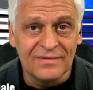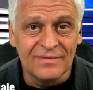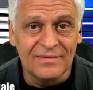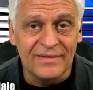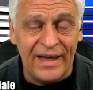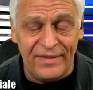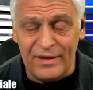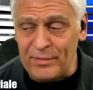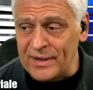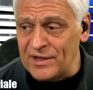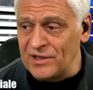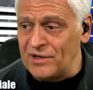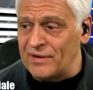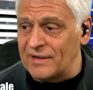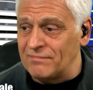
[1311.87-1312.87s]
I think we
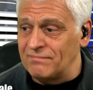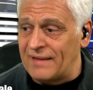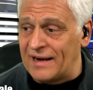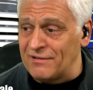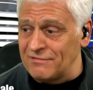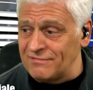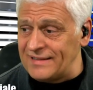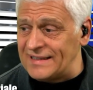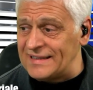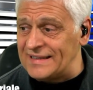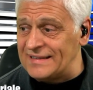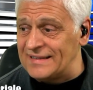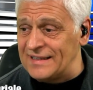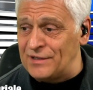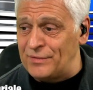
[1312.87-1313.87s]
can do it. I really
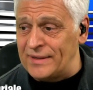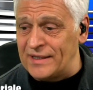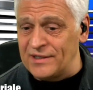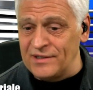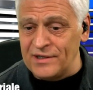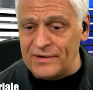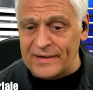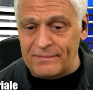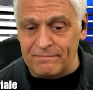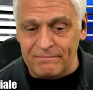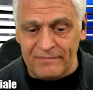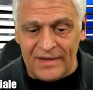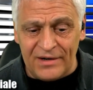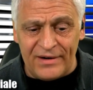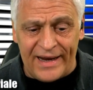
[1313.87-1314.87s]
think we can do it.
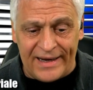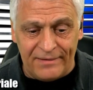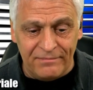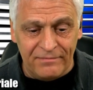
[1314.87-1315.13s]
All right.